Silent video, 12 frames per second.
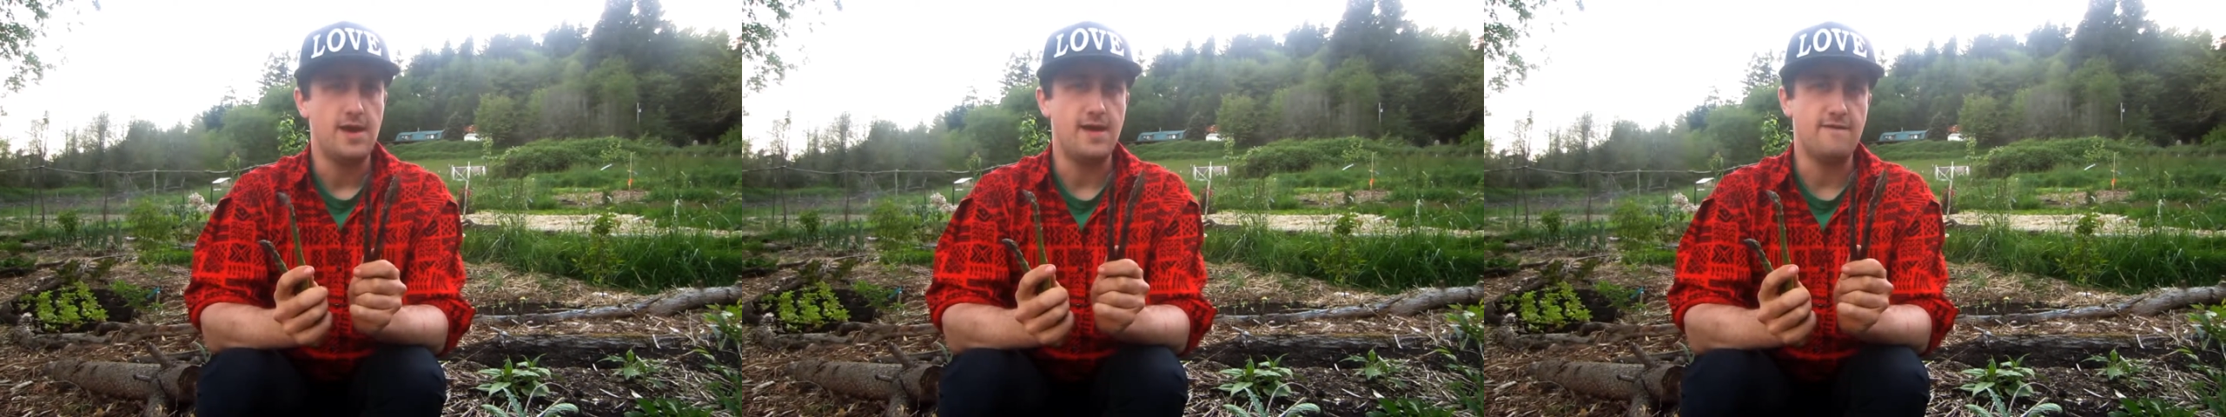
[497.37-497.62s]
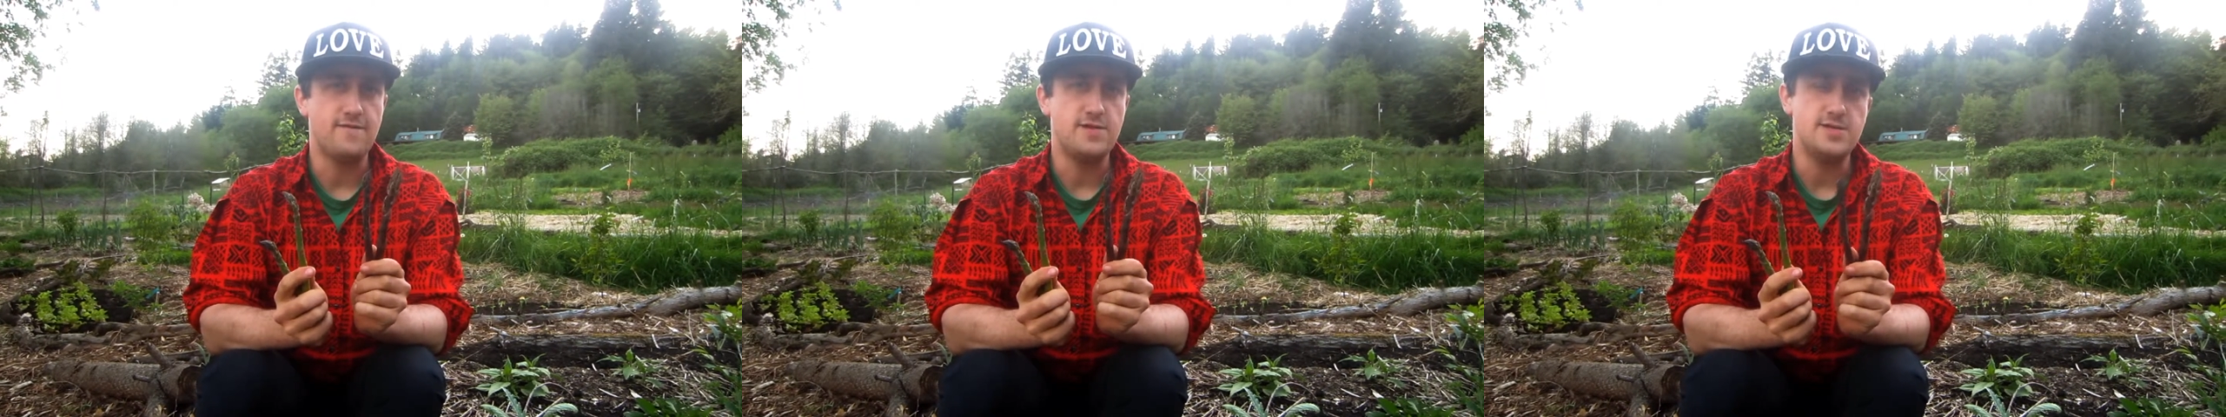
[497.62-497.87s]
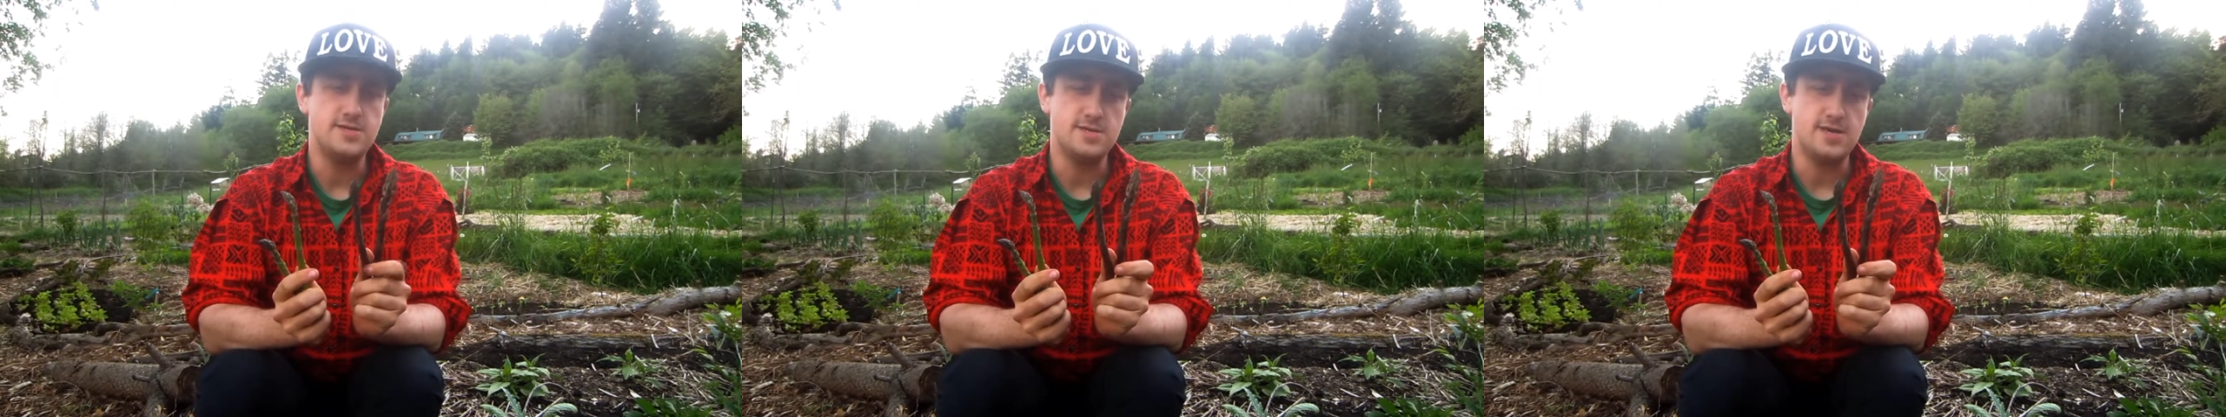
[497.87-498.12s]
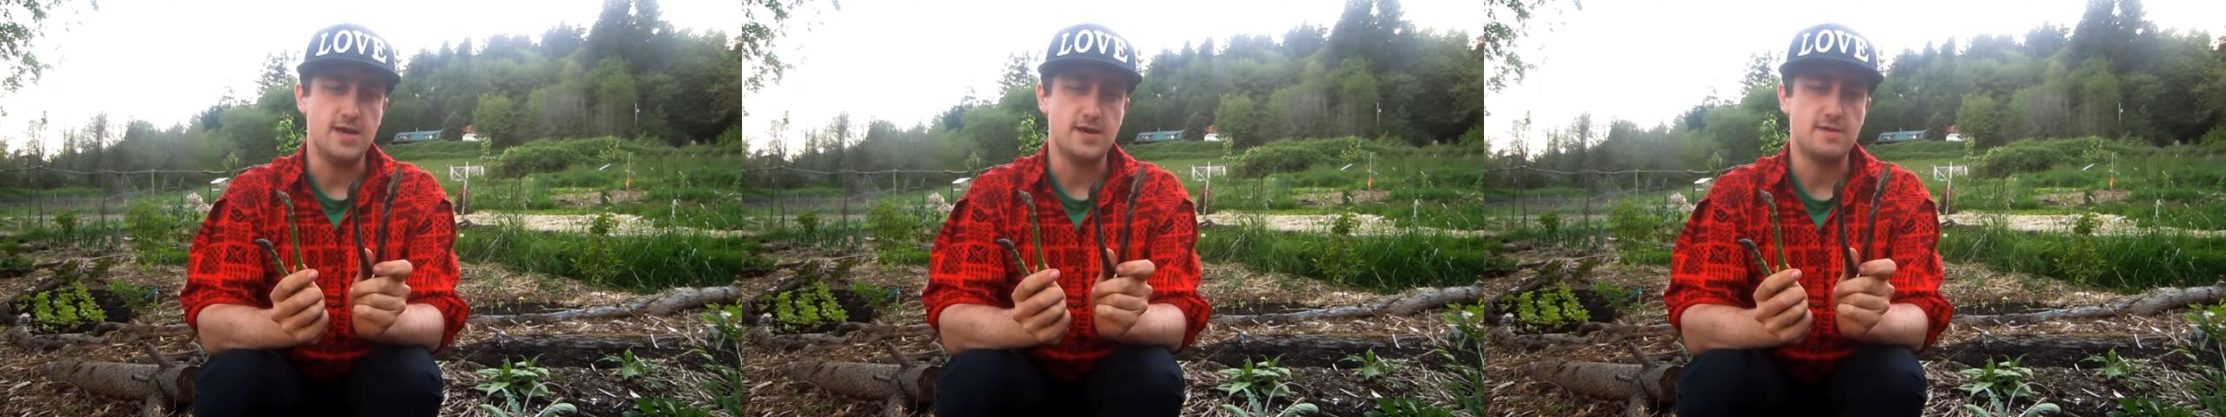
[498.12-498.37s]

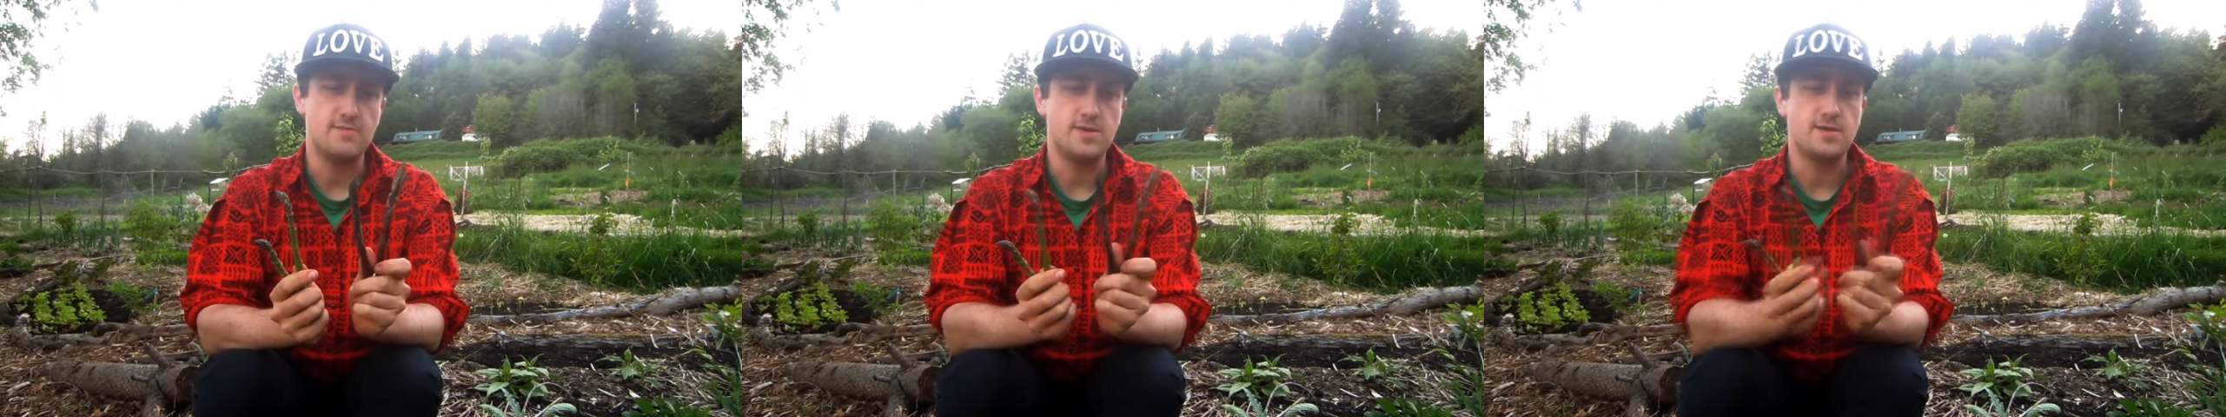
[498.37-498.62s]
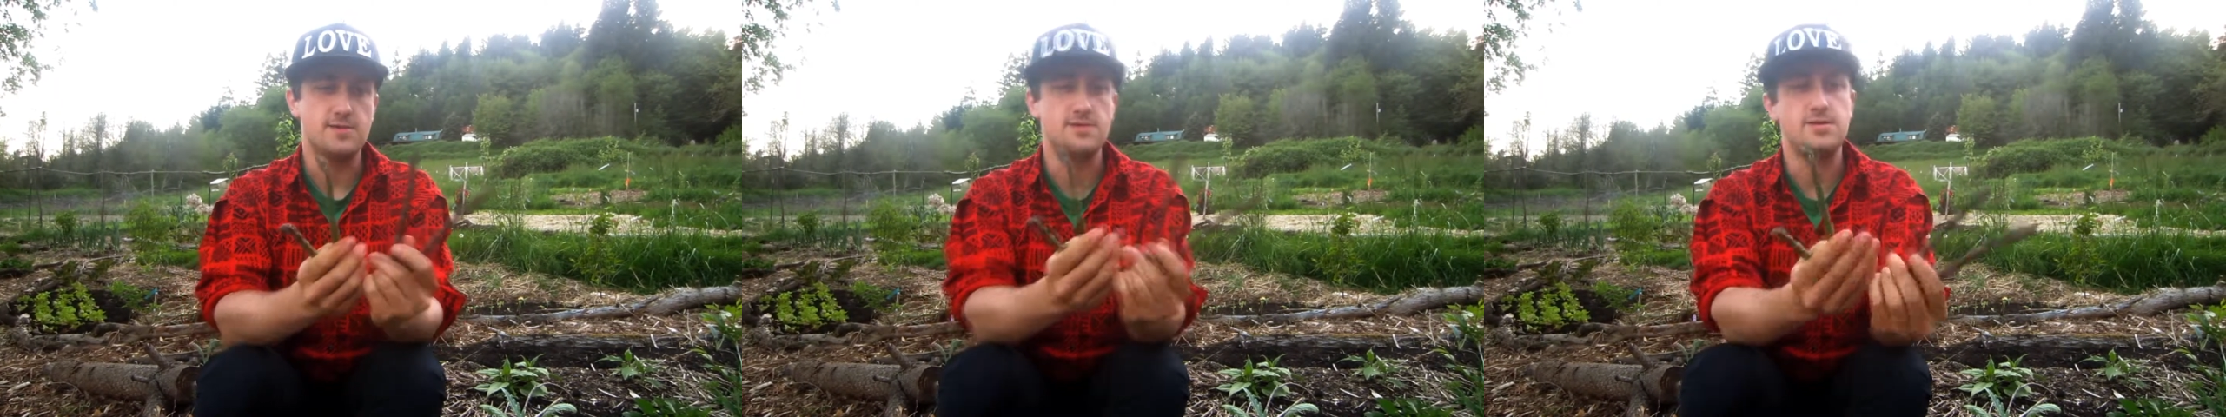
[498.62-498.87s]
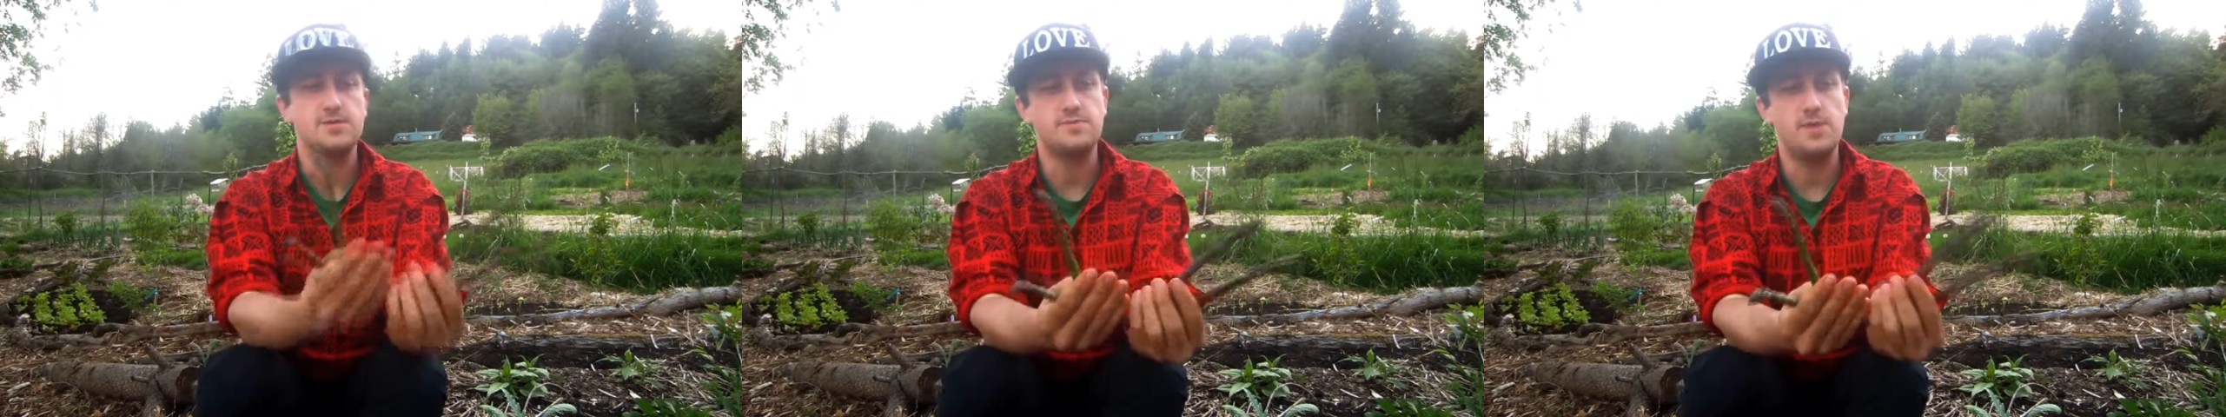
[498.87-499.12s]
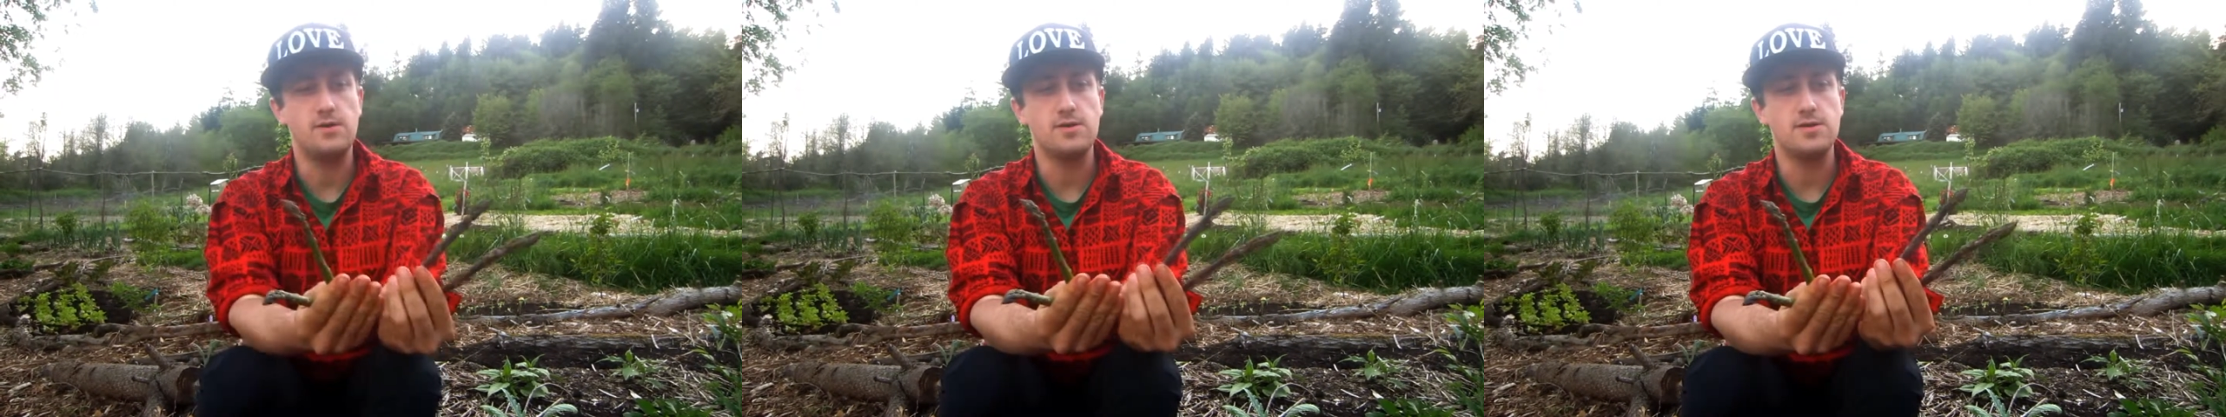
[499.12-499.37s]
aphrodisiac, because the
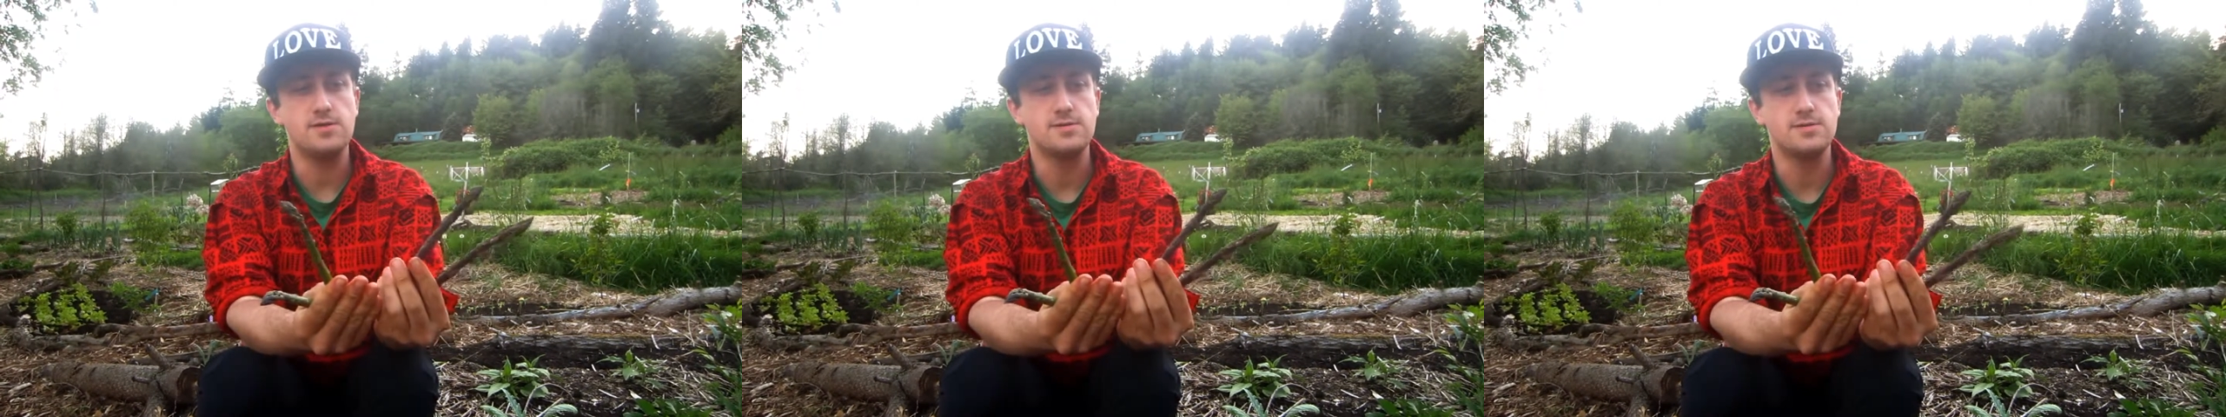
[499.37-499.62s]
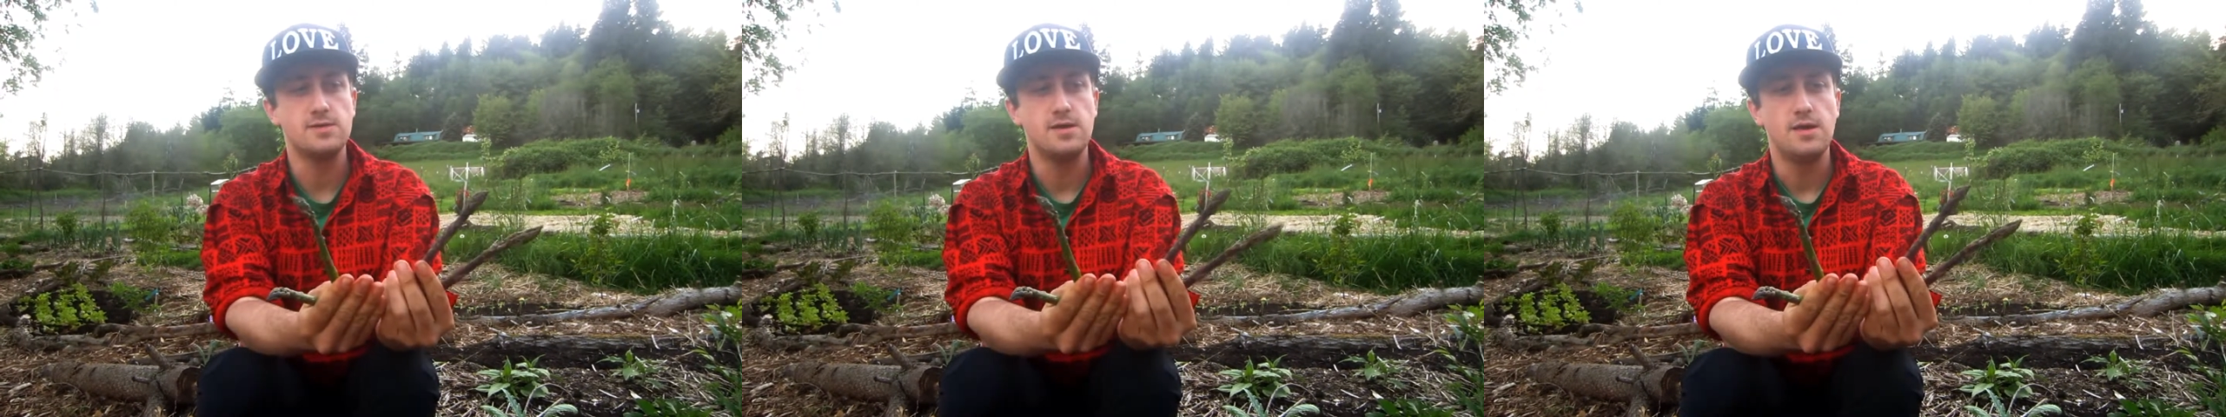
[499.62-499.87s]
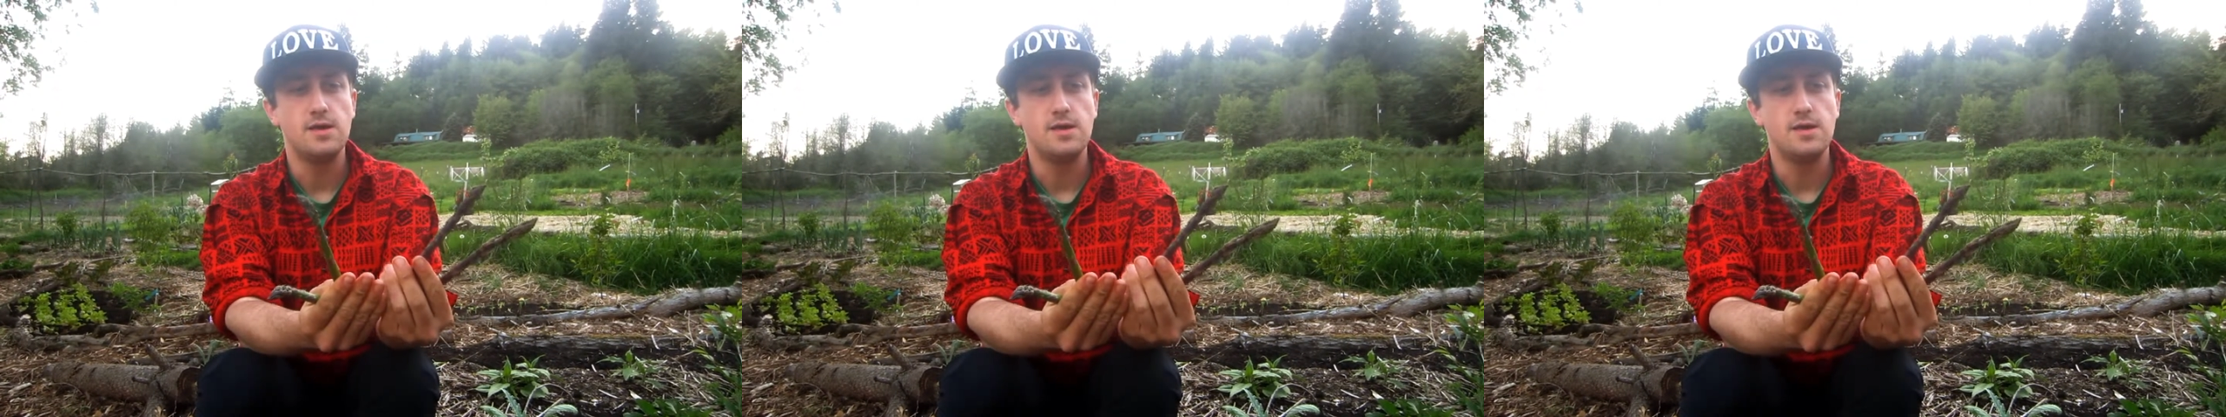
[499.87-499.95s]
asparagus